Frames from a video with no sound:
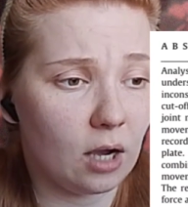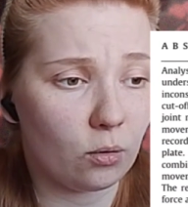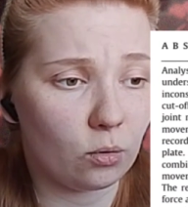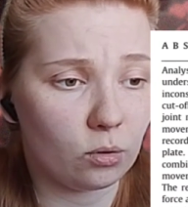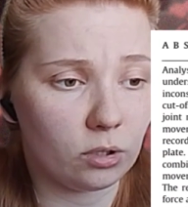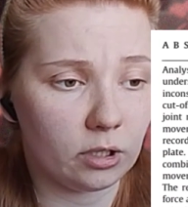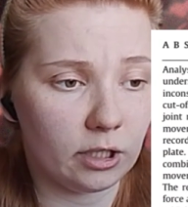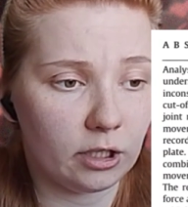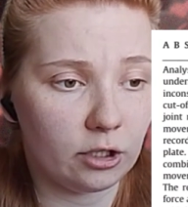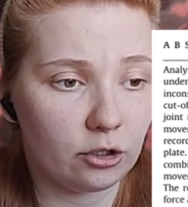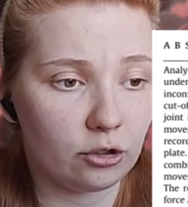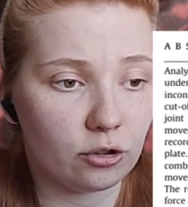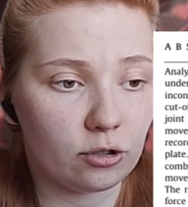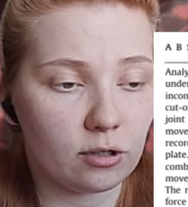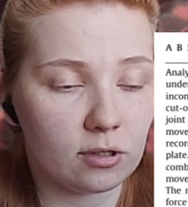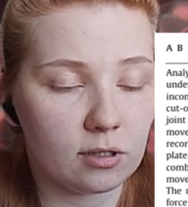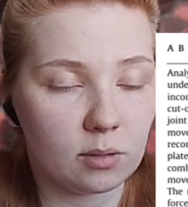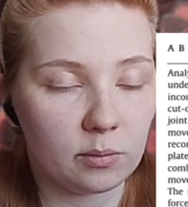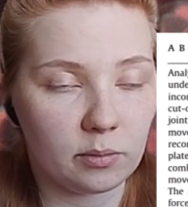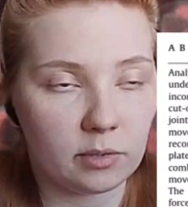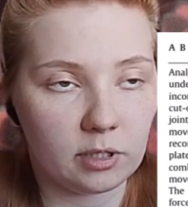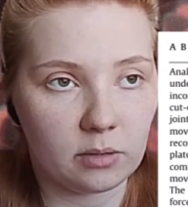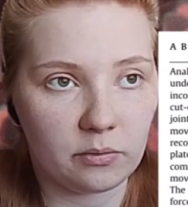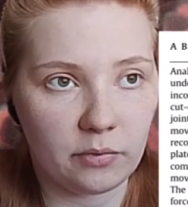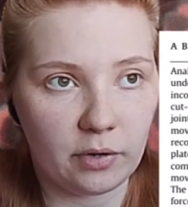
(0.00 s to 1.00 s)
If all
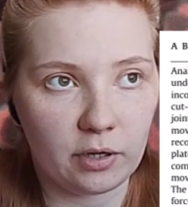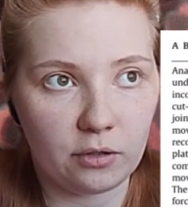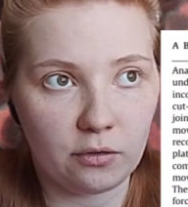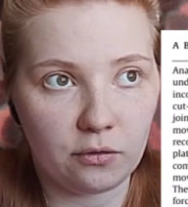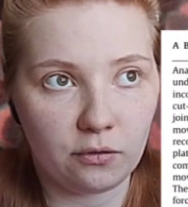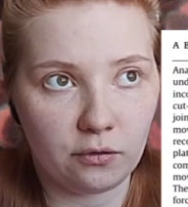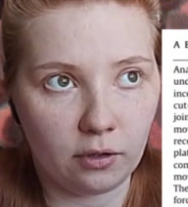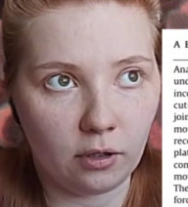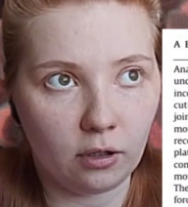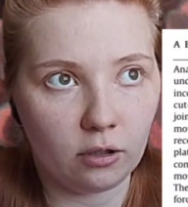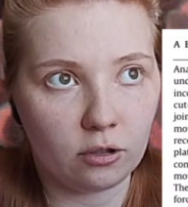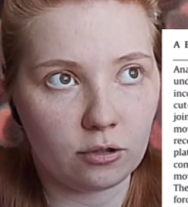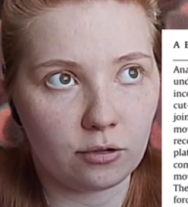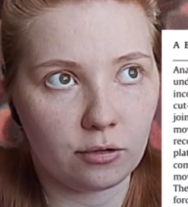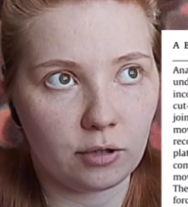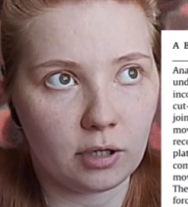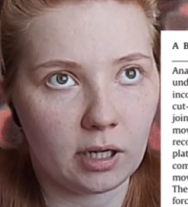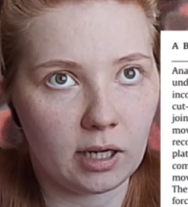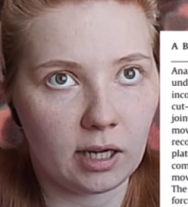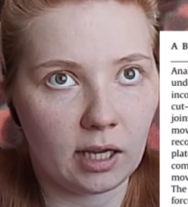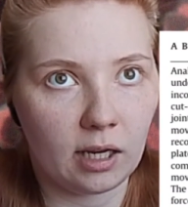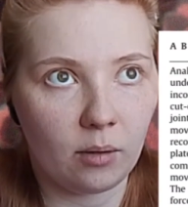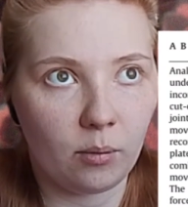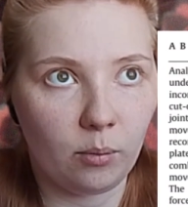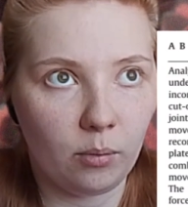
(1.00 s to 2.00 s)
the studies
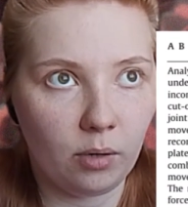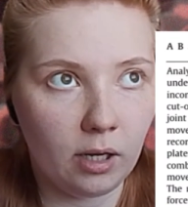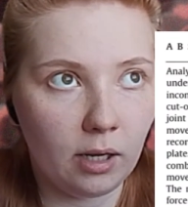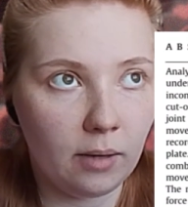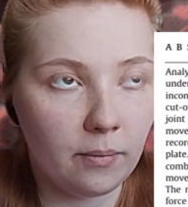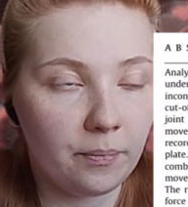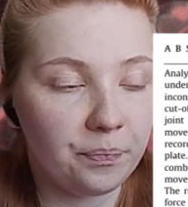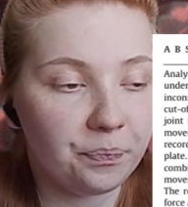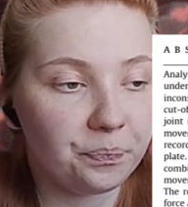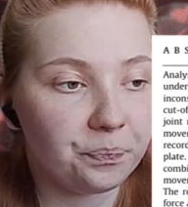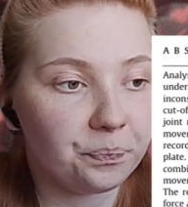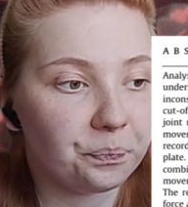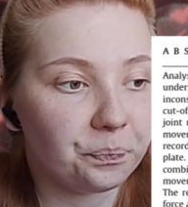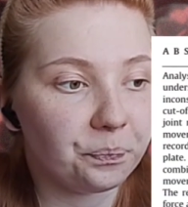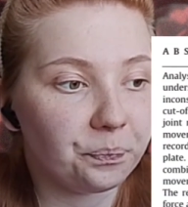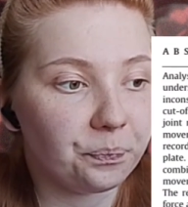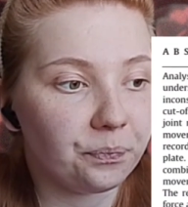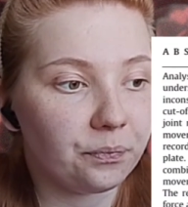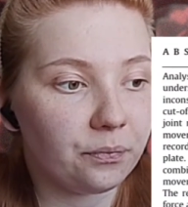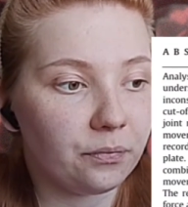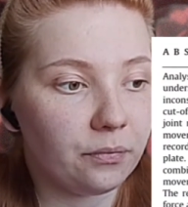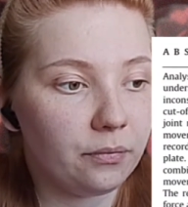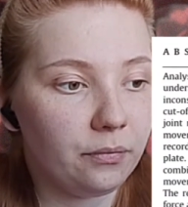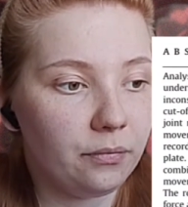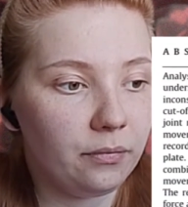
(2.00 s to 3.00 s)
filtered
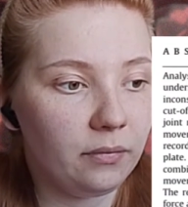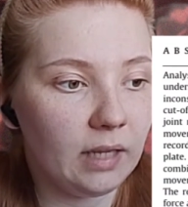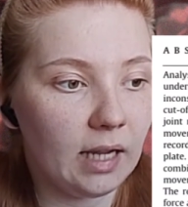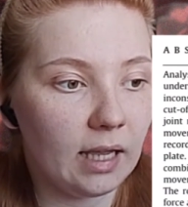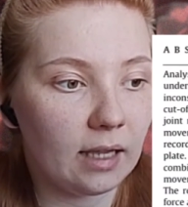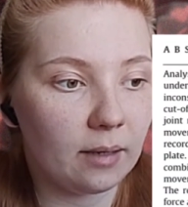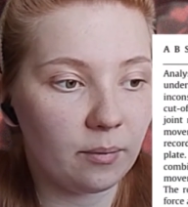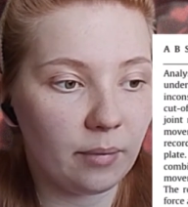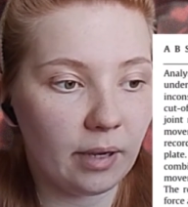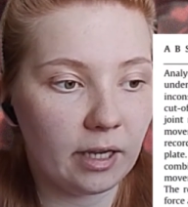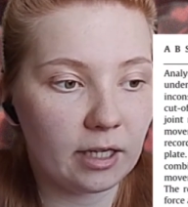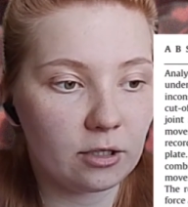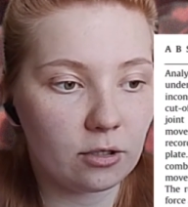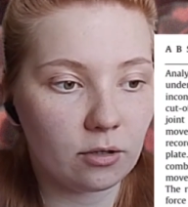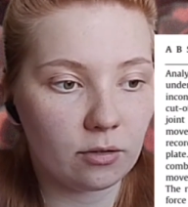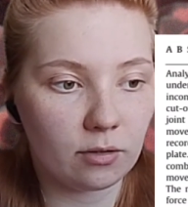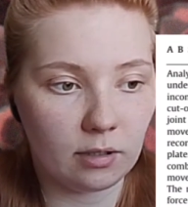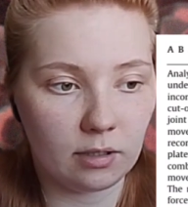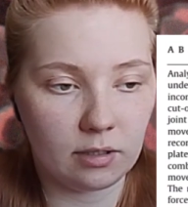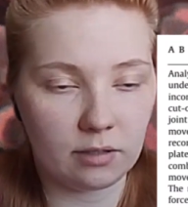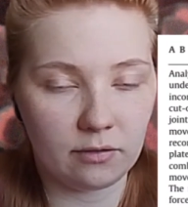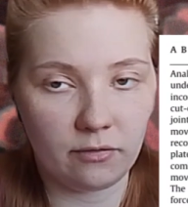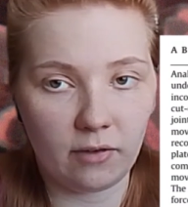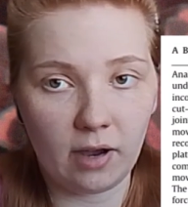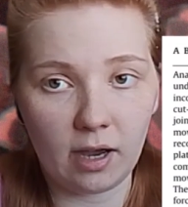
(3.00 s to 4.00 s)
inconsistently,
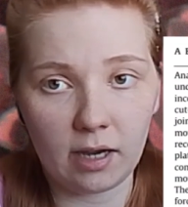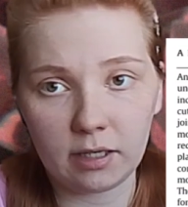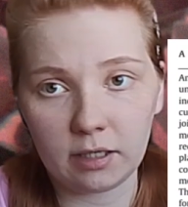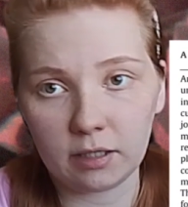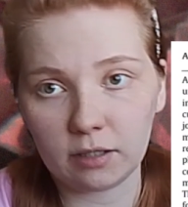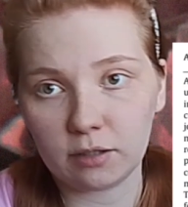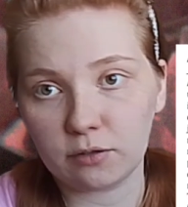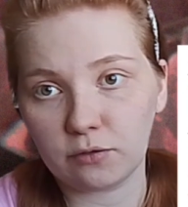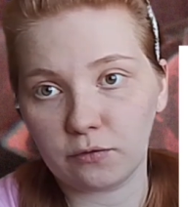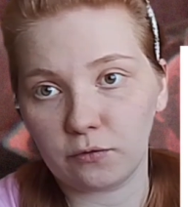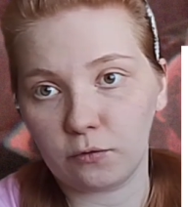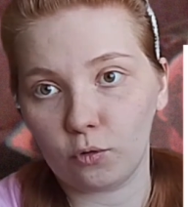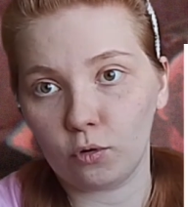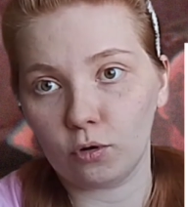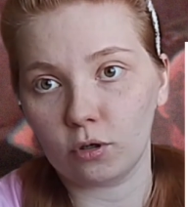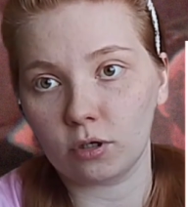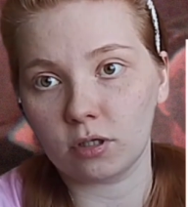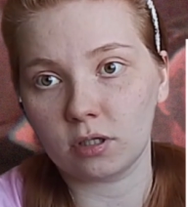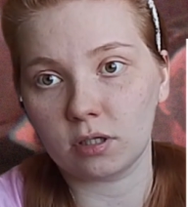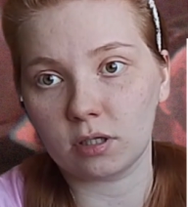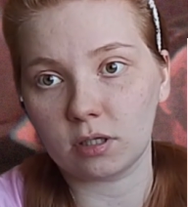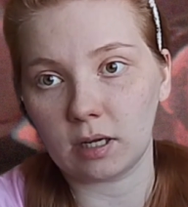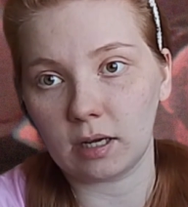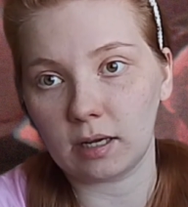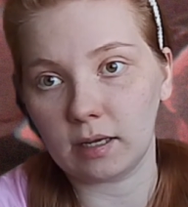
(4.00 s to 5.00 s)

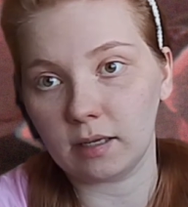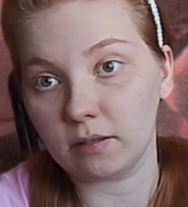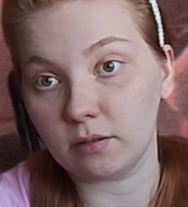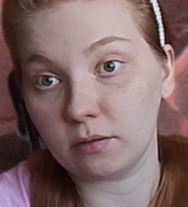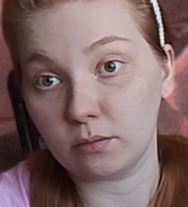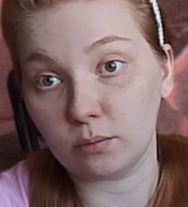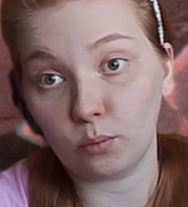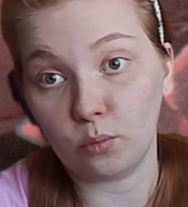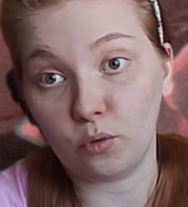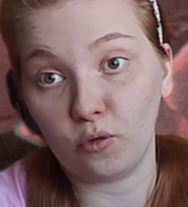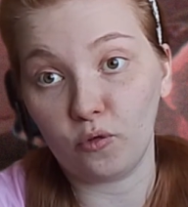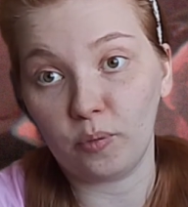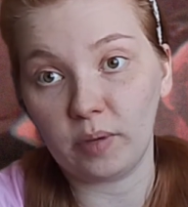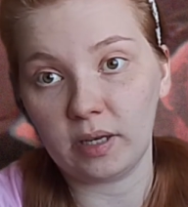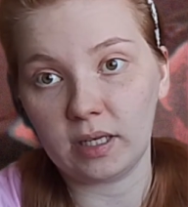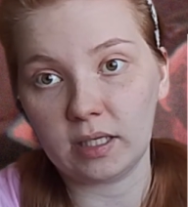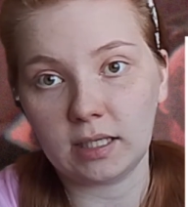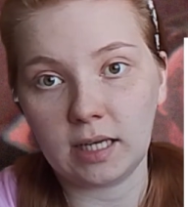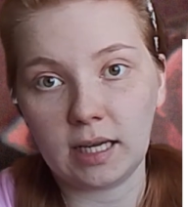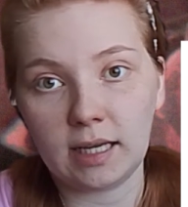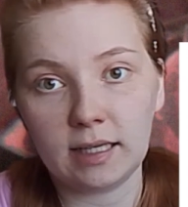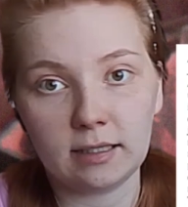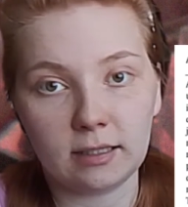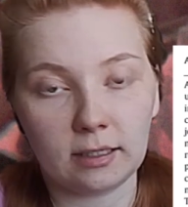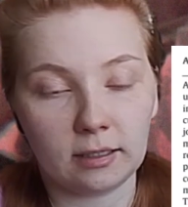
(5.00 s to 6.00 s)
the joint
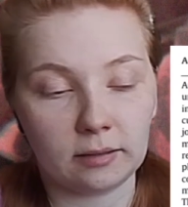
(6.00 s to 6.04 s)
moment